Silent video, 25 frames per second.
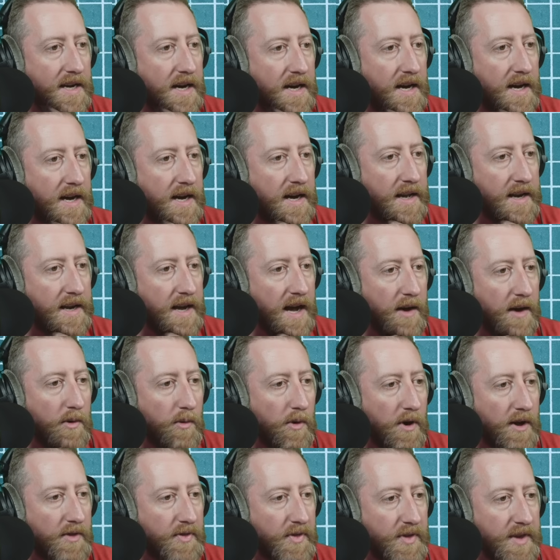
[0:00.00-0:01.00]
Uh, and I
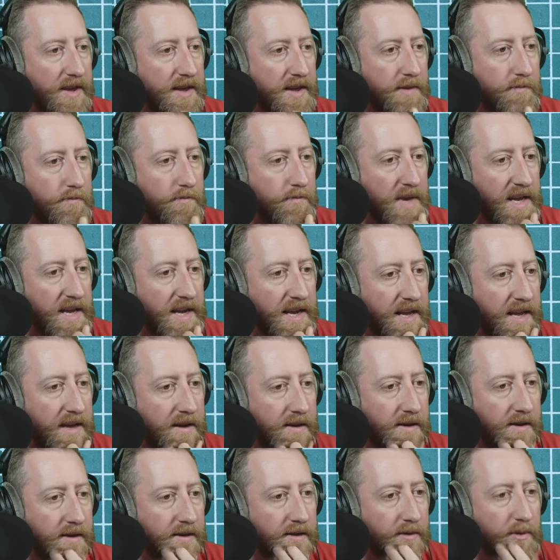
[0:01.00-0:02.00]
want the mini,
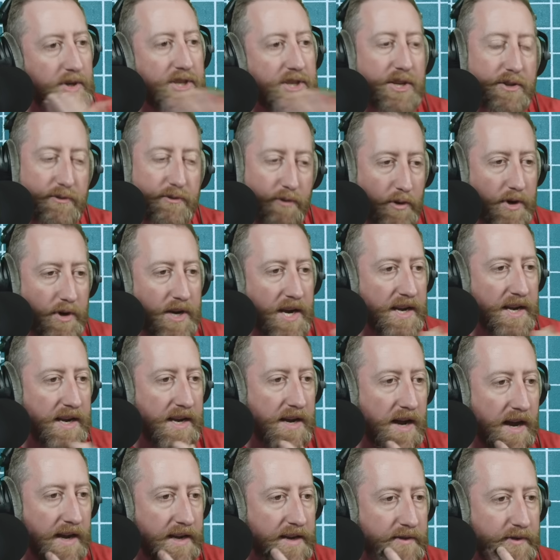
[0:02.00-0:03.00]
which is four
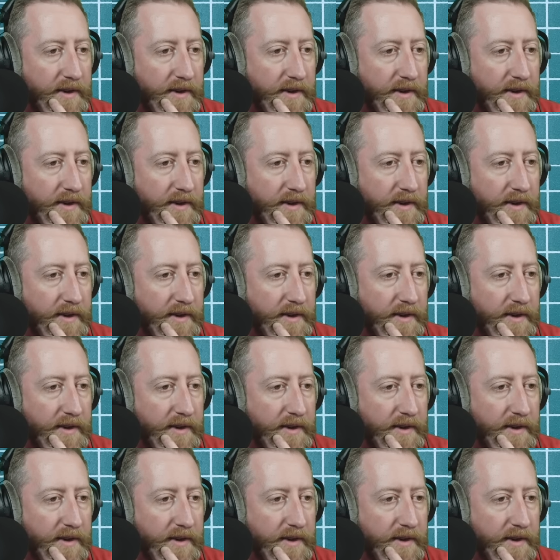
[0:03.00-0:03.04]
ninety-nine.